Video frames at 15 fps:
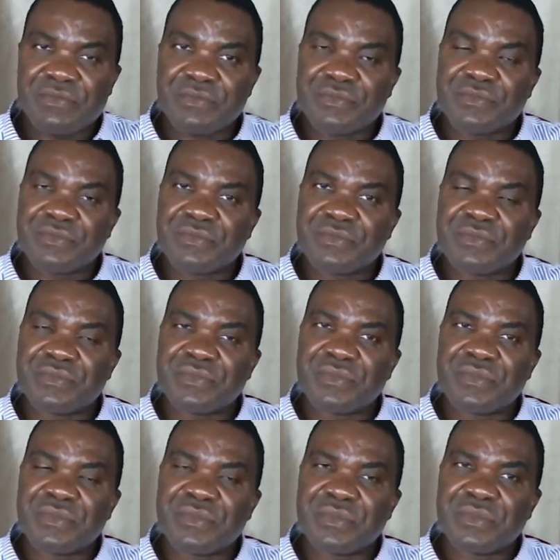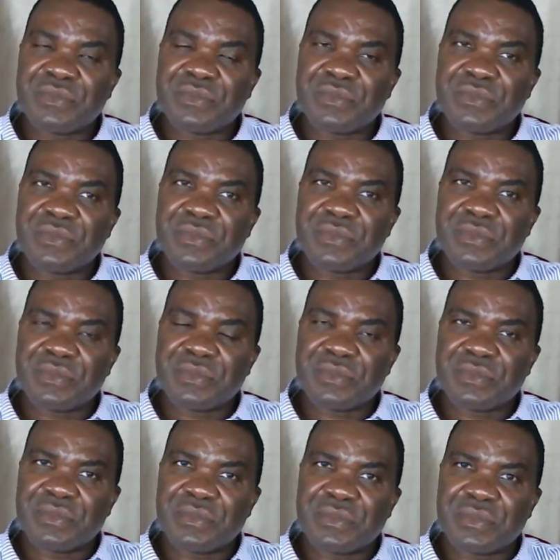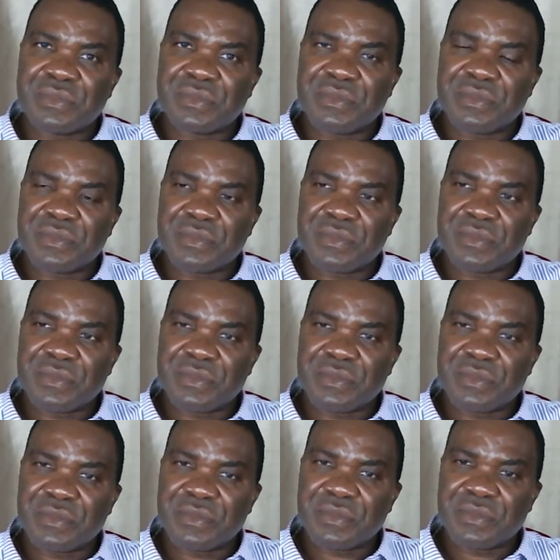(no one is talking)